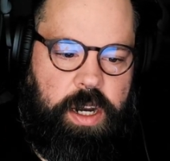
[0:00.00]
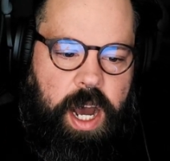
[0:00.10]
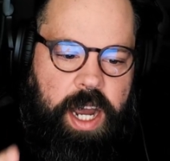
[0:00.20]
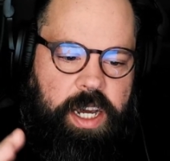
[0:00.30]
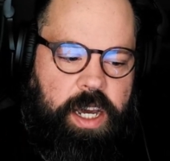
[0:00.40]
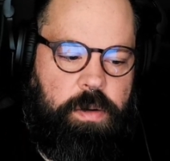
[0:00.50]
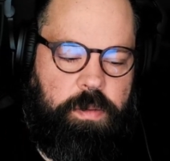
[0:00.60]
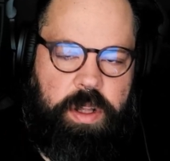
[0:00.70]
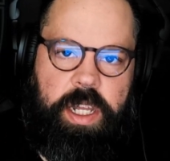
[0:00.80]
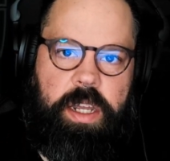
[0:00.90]
I couldn't
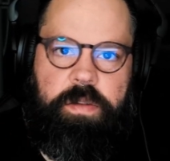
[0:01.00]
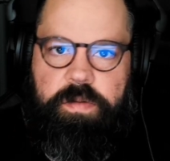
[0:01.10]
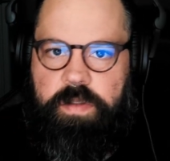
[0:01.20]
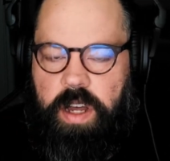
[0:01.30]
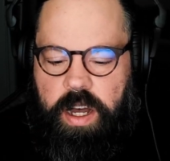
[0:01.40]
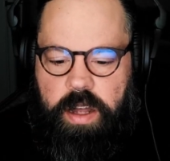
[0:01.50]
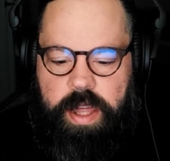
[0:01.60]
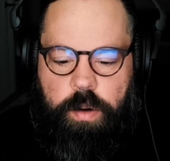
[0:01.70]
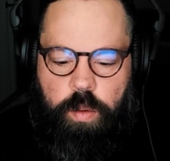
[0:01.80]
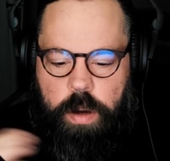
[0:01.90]
believe uh,
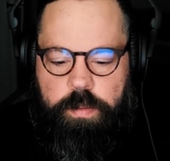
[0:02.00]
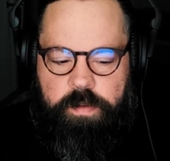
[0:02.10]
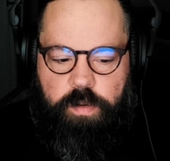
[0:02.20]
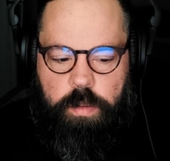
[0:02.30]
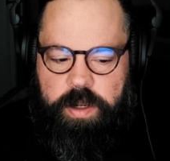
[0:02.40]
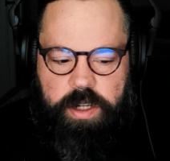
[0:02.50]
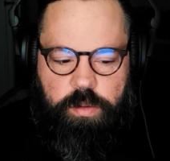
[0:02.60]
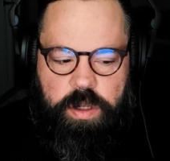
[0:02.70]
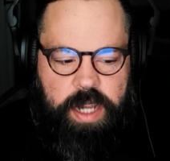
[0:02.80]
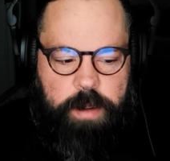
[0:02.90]
that one performance. It
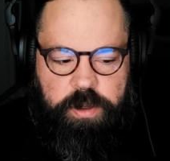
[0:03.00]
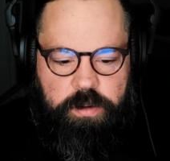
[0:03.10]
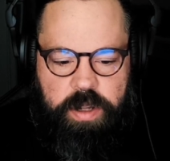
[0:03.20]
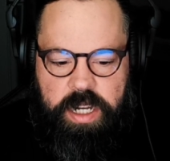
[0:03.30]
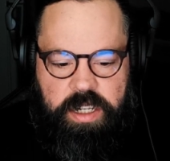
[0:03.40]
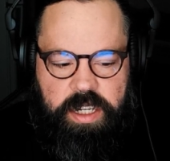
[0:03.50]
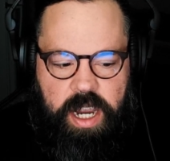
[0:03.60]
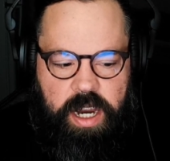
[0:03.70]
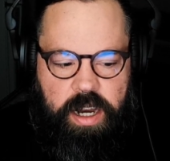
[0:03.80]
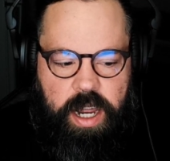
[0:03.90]
was absolutely
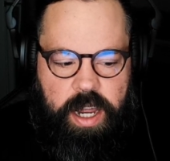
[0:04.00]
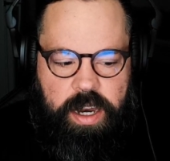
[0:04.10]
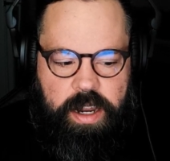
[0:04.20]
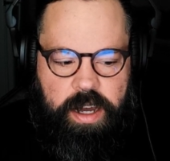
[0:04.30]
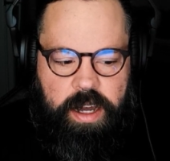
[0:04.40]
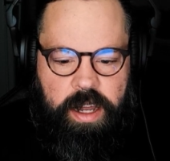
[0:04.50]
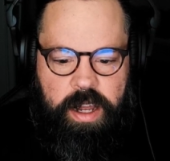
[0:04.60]
insane. And uh,